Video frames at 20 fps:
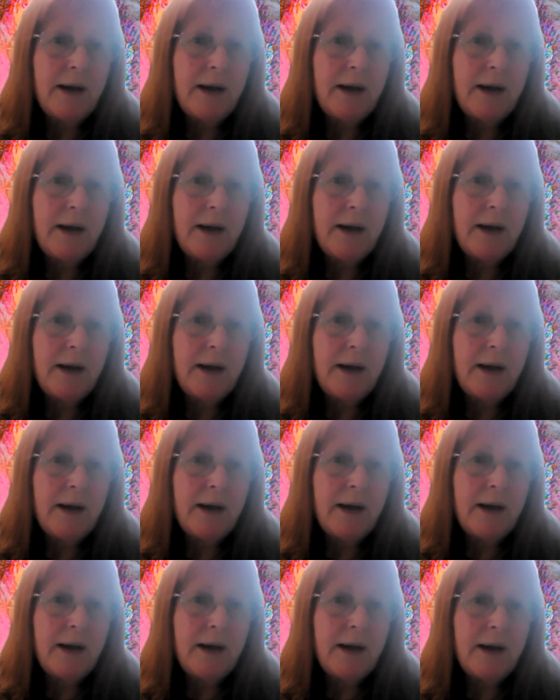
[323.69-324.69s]
and
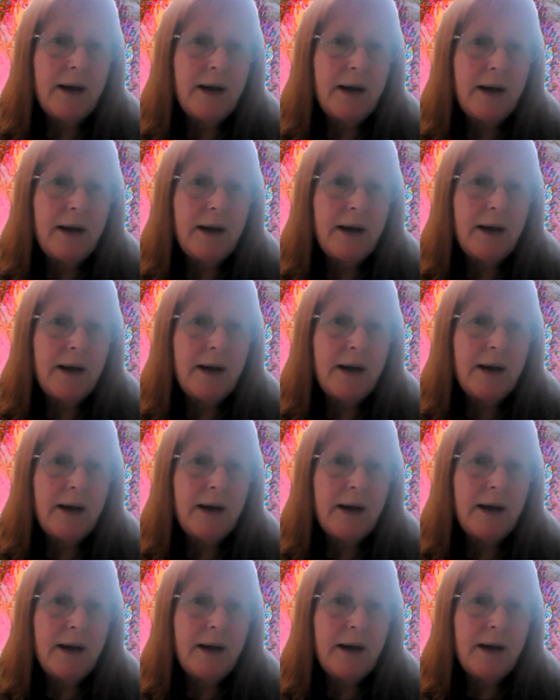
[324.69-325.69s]
curing myself
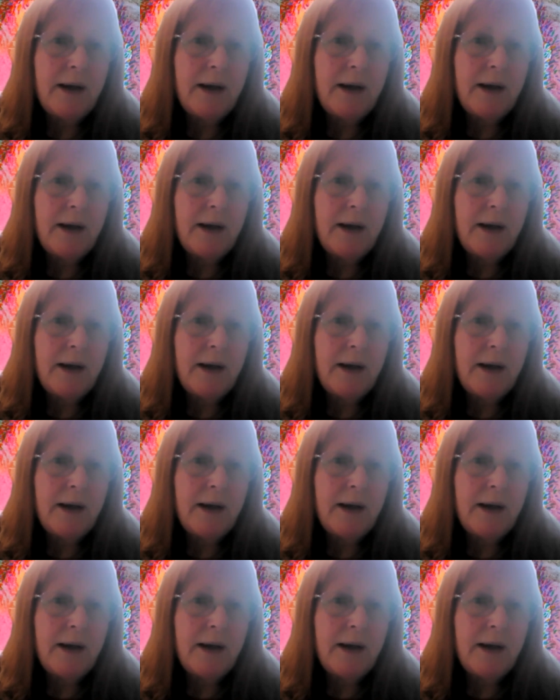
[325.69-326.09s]
from that.